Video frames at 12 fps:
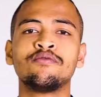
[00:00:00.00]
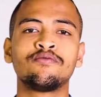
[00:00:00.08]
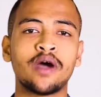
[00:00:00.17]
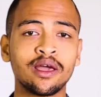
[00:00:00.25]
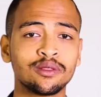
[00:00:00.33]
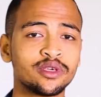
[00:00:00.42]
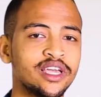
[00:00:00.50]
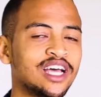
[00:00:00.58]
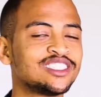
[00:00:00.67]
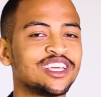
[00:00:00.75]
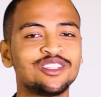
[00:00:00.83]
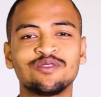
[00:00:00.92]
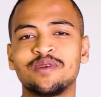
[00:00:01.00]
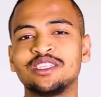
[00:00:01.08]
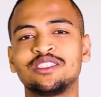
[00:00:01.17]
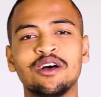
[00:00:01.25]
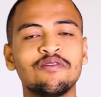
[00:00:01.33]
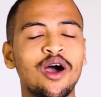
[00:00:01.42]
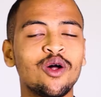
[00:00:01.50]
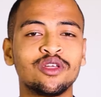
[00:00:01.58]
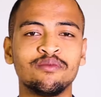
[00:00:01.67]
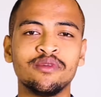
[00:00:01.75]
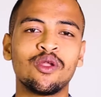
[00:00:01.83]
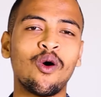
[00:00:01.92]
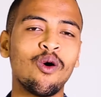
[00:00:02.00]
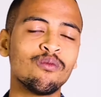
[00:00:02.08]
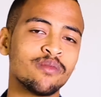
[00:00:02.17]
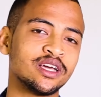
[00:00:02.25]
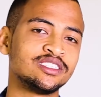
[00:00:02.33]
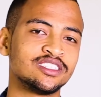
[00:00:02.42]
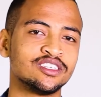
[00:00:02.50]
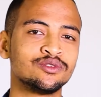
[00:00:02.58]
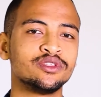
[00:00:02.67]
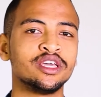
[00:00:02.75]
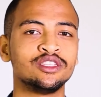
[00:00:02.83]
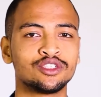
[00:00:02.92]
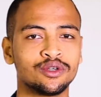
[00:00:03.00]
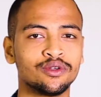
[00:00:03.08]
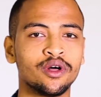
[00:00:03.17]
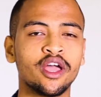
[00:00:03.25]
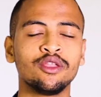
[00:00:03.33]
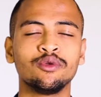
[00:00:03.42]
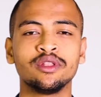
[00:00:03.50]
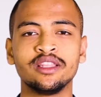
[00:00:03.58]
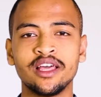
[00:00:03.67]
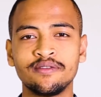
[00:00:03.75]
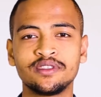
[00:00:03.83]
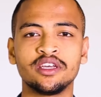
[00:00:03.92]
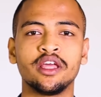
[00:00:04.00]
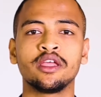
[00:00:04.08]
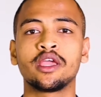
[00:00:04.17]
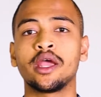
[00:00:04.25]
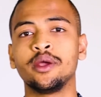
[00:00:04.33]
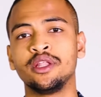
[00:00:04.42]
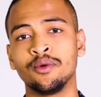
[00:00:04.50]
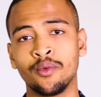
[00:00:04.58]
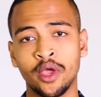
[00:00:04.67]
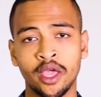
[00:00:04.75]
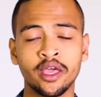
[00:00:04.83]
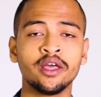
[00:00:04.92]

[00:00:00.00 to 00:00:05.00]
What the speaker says: Finally, I said to myself, I'll admit all my sins to the Eternal, and you lifted and carried away